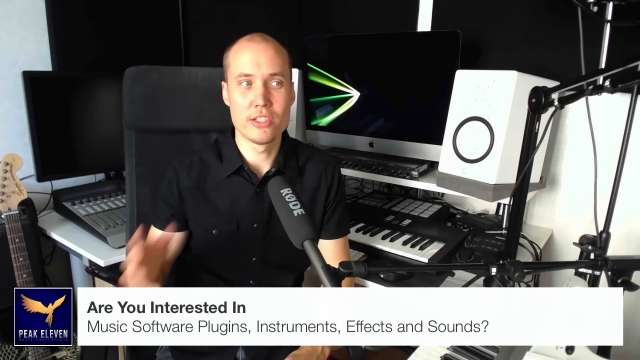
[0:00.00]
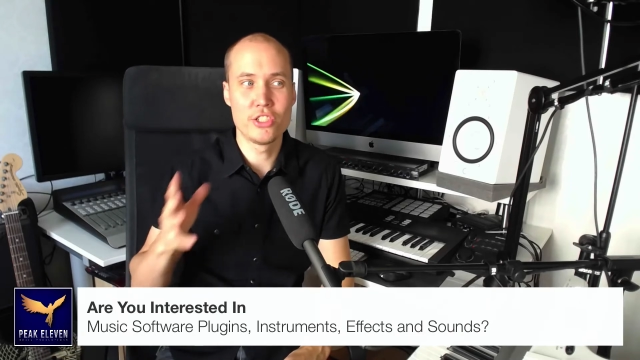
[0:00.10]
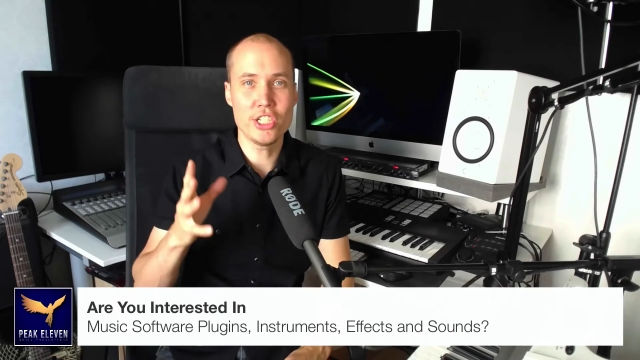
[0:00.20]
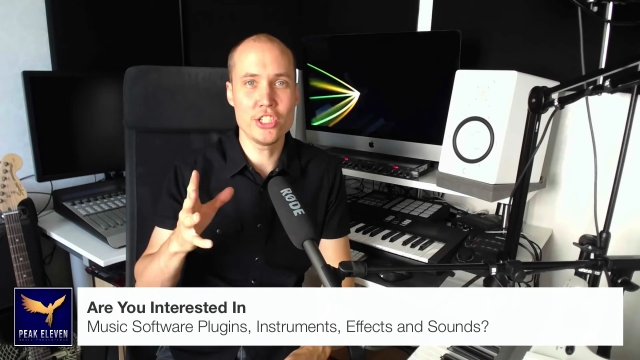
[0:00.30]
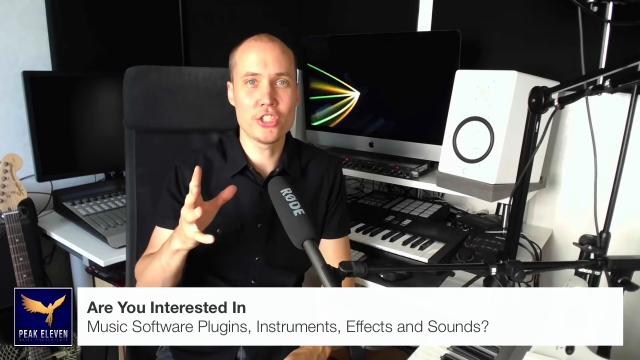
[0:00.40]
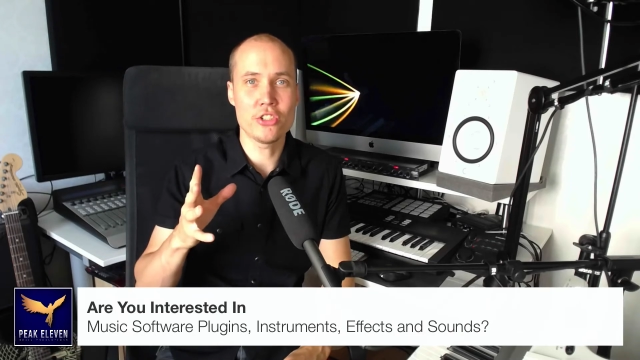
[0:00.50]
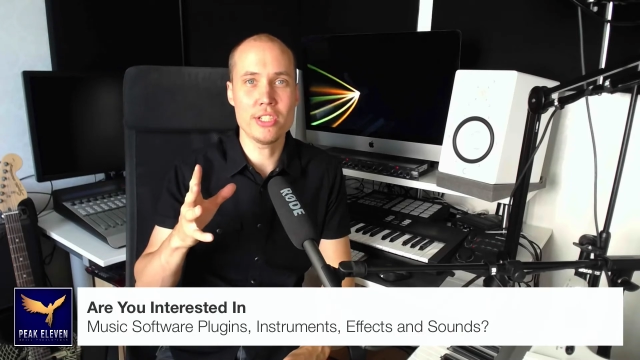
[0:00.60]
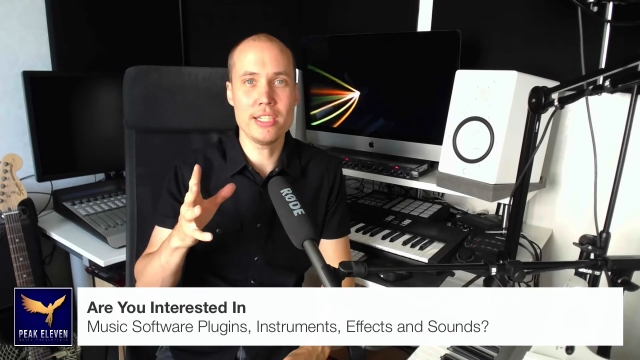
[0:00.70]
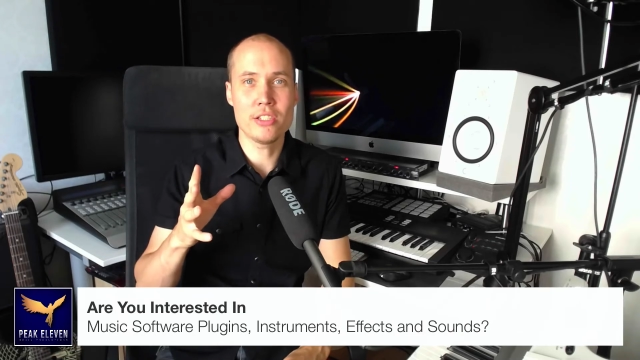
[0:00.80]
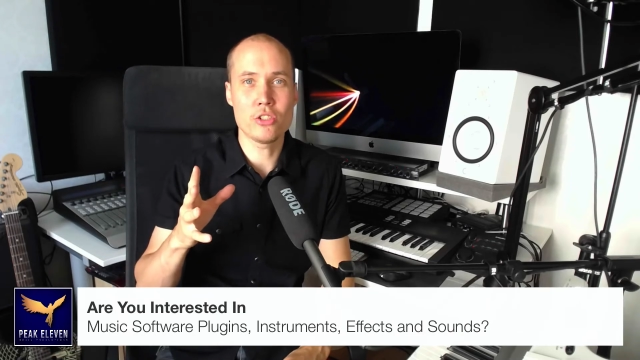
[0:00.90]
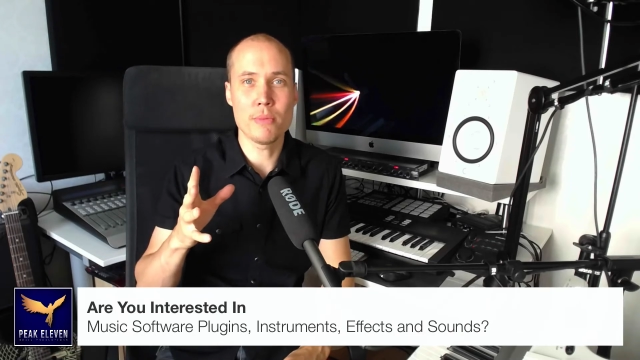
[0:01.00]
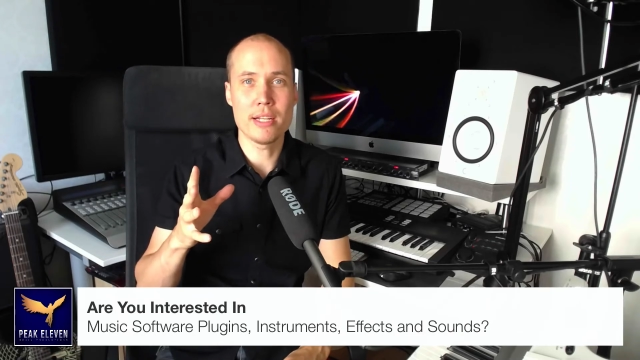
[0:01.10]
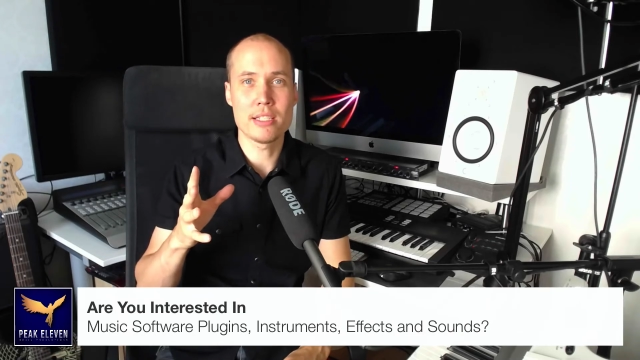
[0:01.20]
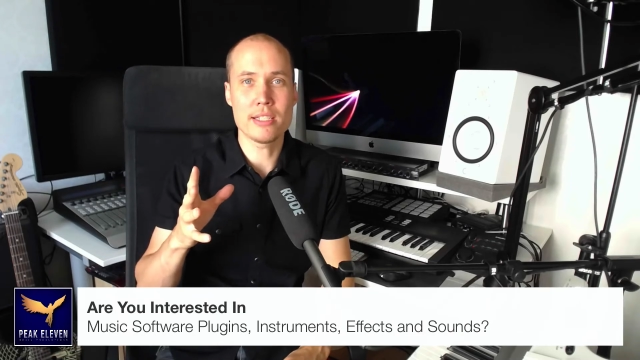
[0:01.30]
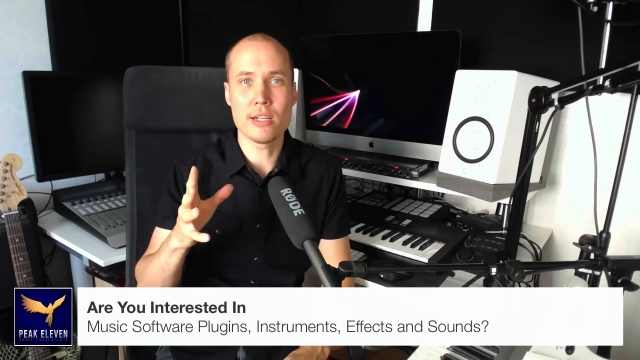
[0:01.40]
digital
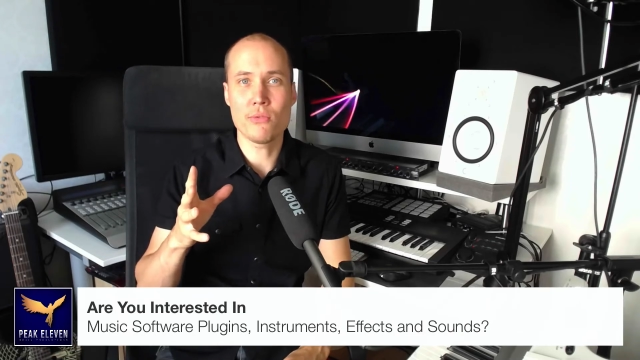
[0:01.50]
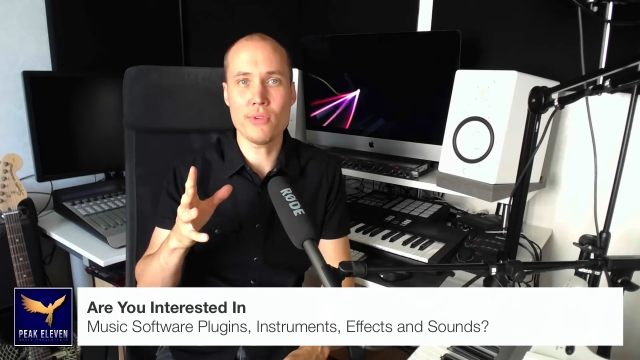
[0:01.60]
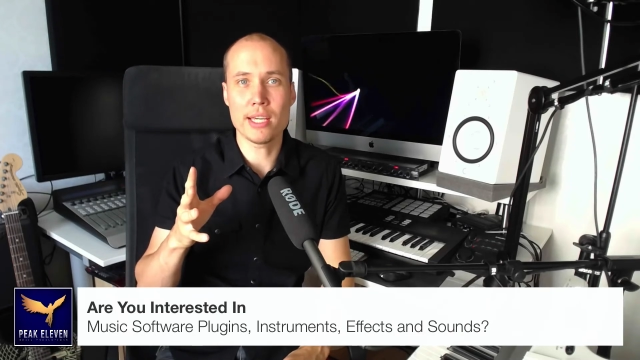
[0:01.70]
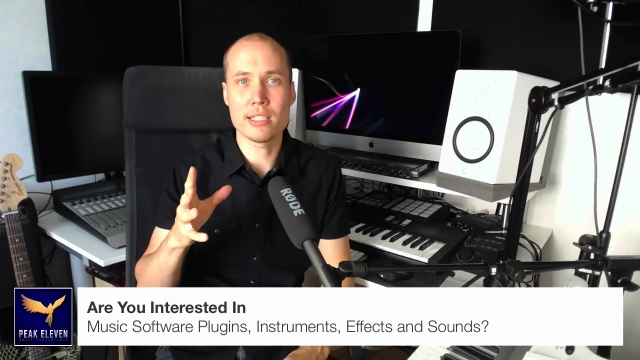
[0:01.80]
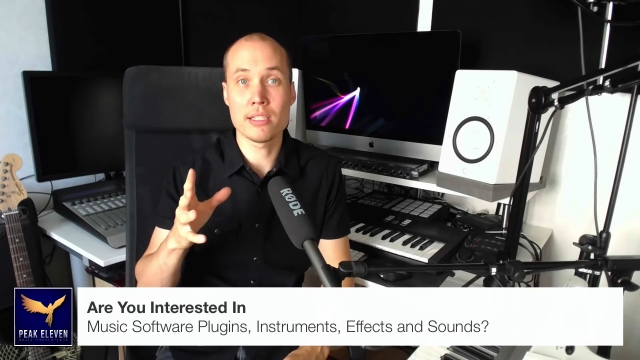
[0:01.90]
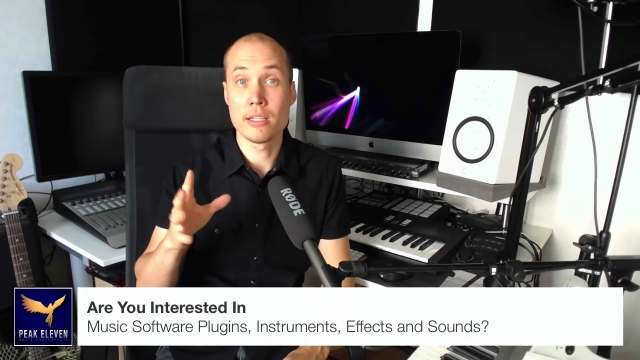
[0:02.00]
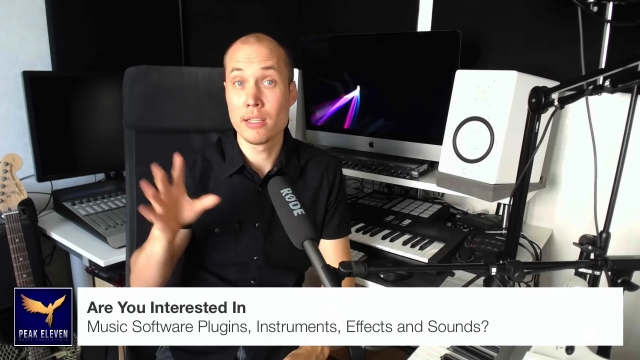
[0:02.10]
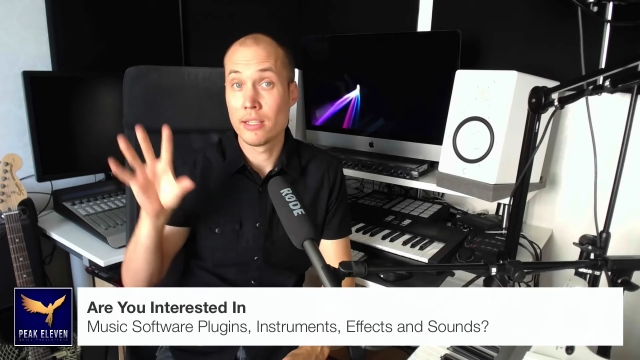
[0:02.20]
instruments and effects,